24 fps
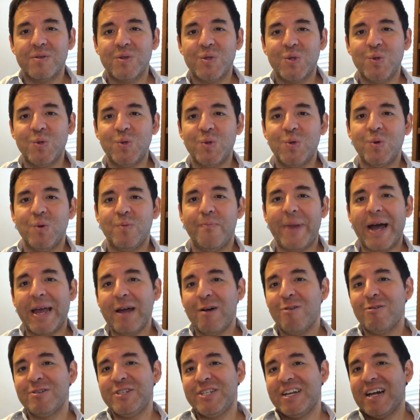to
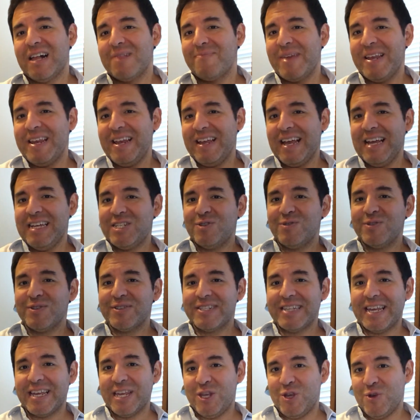biological
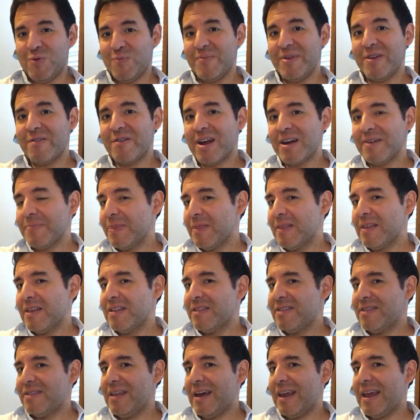medications like Humira
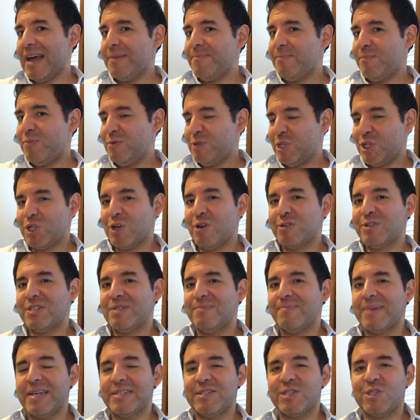that I put shots
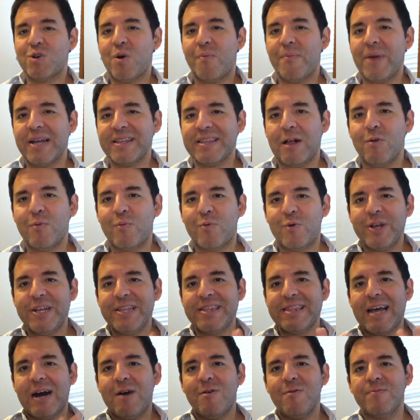in my stomach that will
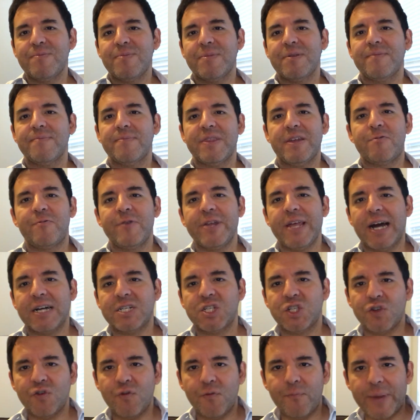bring down the
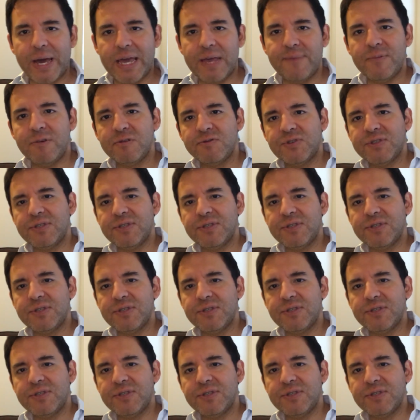reaction of my immune